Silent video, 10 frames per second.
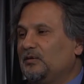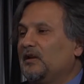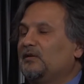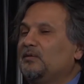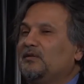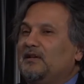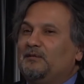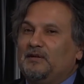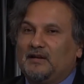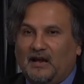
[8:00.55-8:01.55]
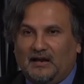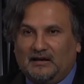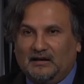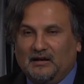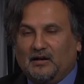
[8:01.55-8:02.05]
can use
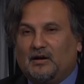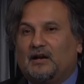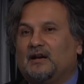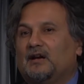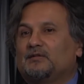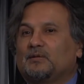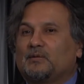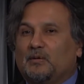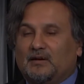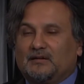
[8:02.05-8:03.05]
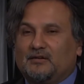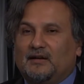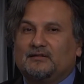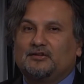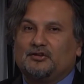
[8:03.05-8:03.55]
EVN and isochoric
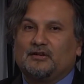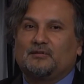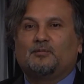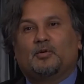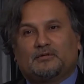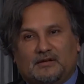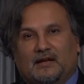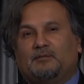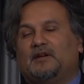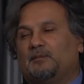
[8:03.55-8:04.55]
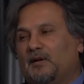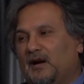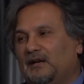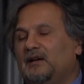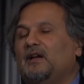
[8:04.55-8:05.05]
transition, both can be
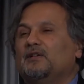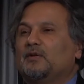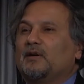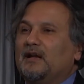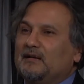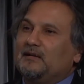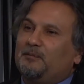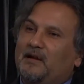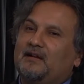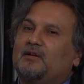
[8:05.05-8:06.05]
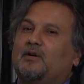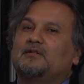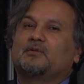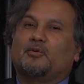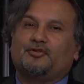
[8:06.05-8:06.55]
applied. So, again, depending on
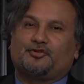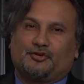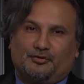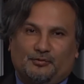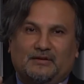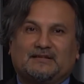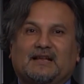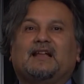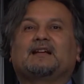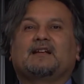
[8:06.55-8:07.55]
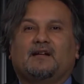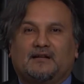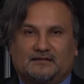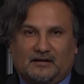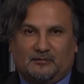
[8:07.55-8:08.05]
the question, you will select an
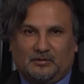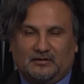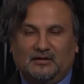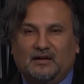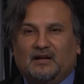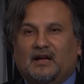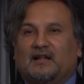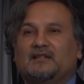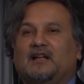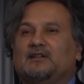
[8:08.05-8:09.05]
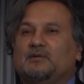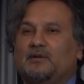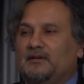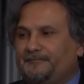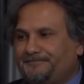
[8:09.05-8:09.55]
ensemble, and then you will